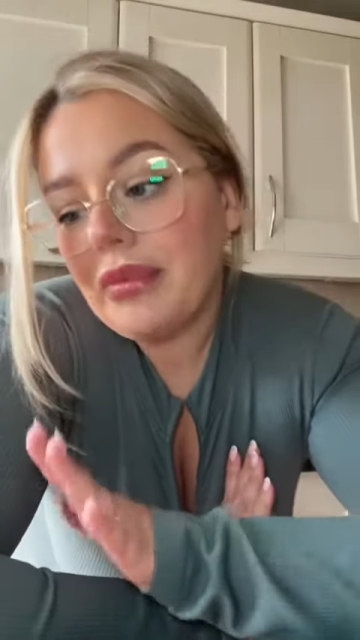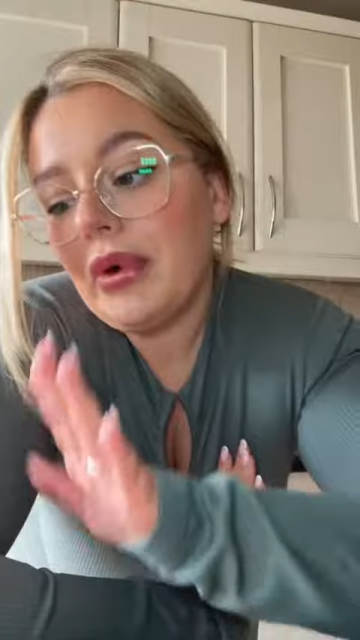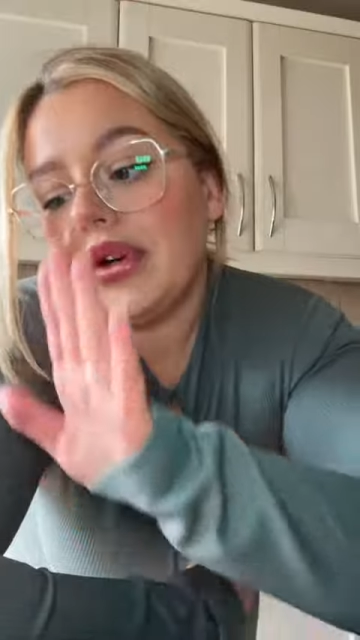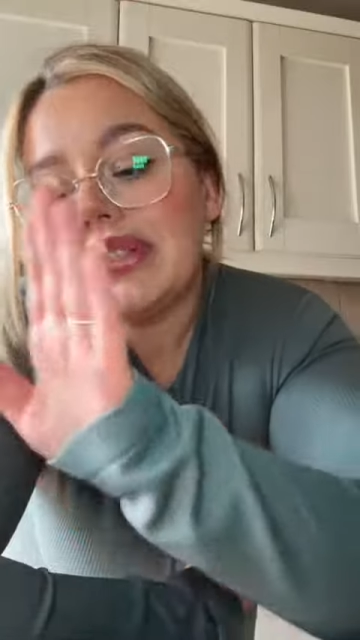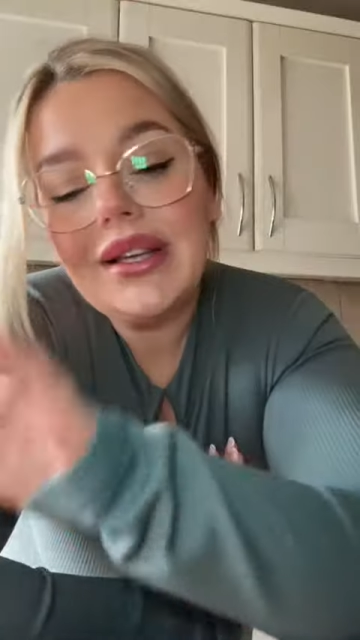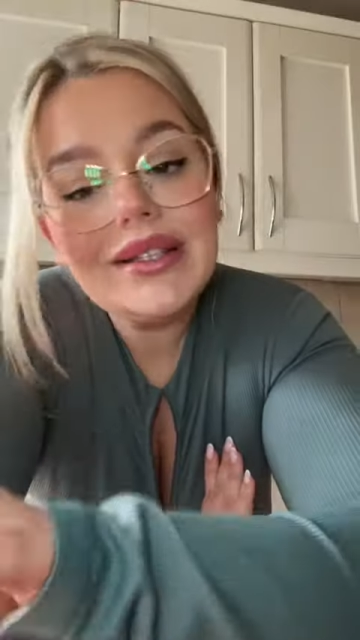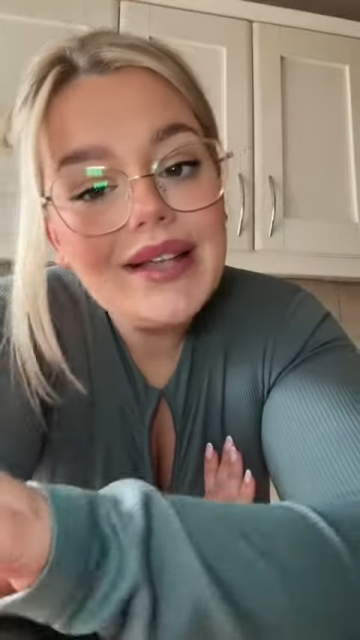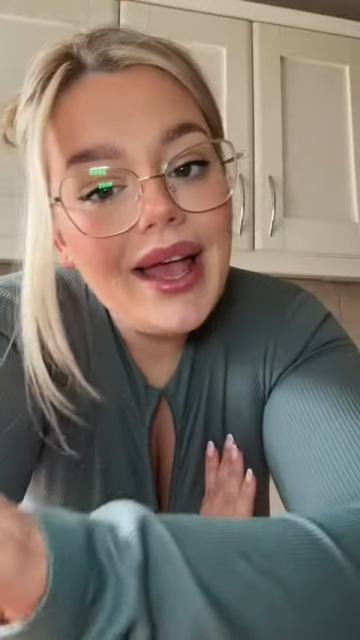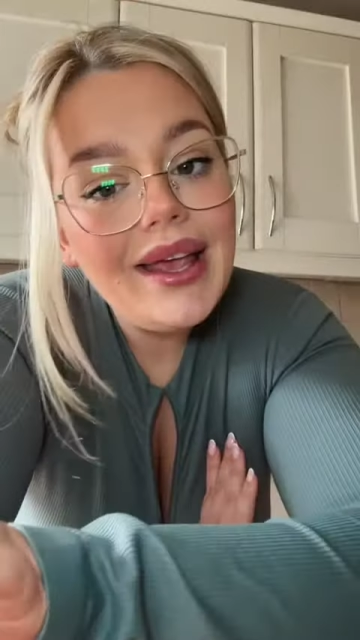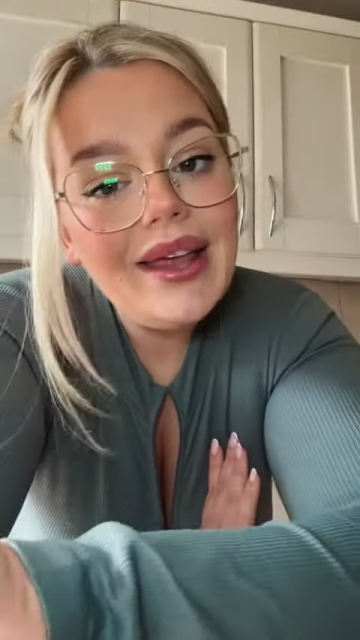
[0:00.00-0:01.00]
But since
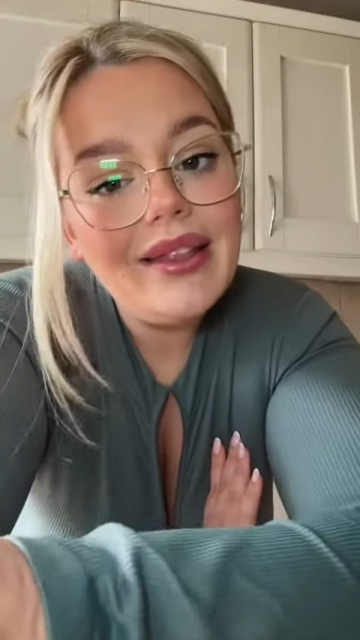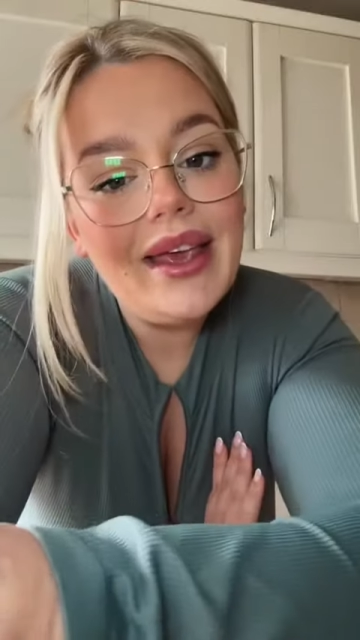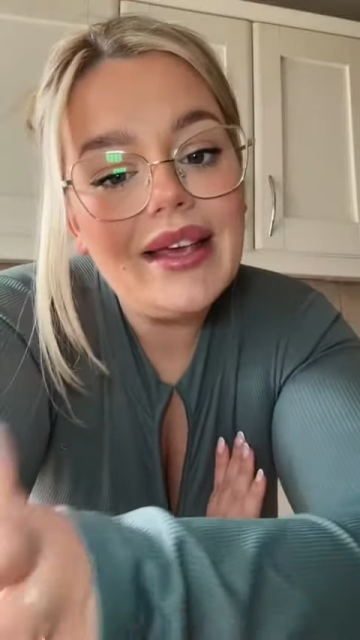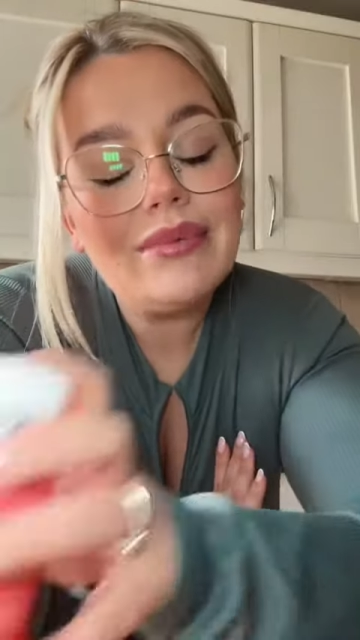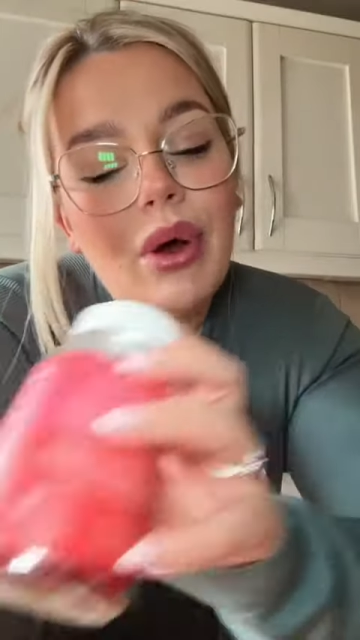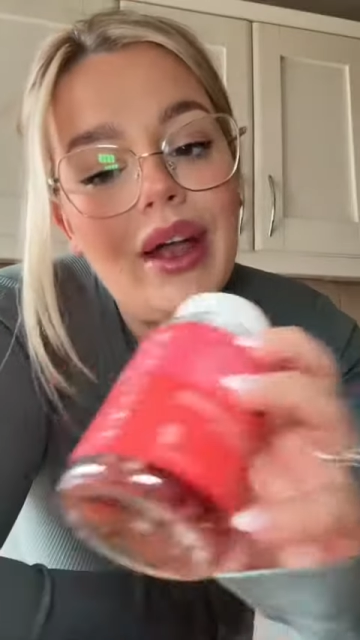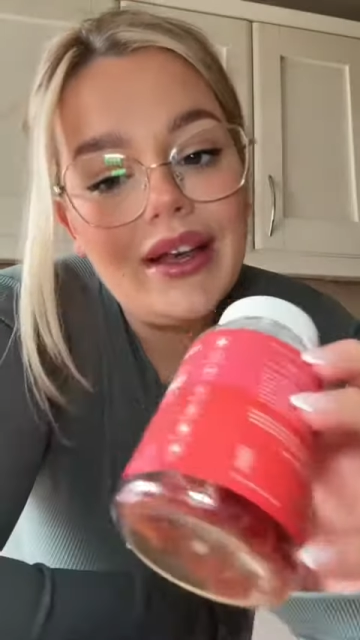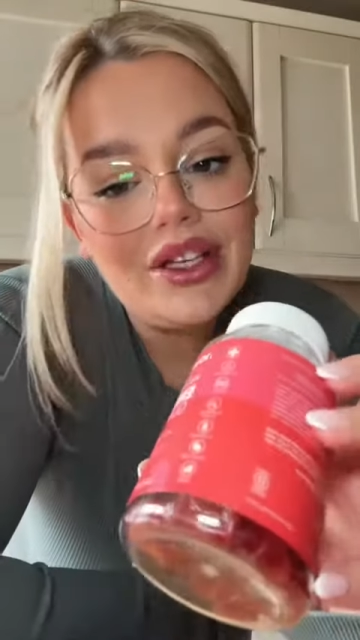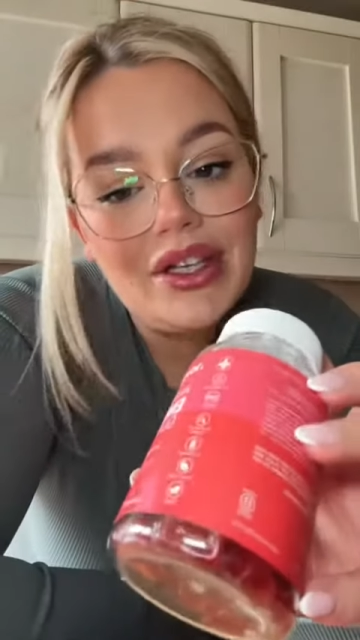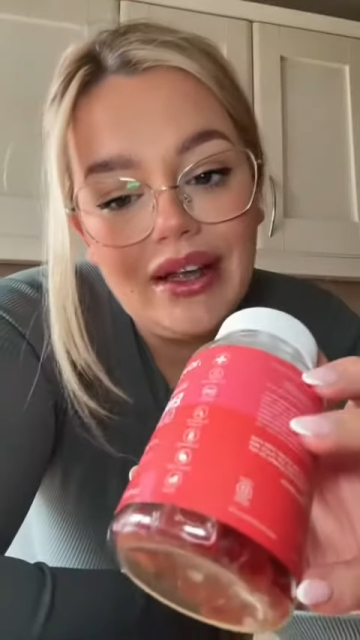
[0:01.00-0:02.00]
taking these, my energy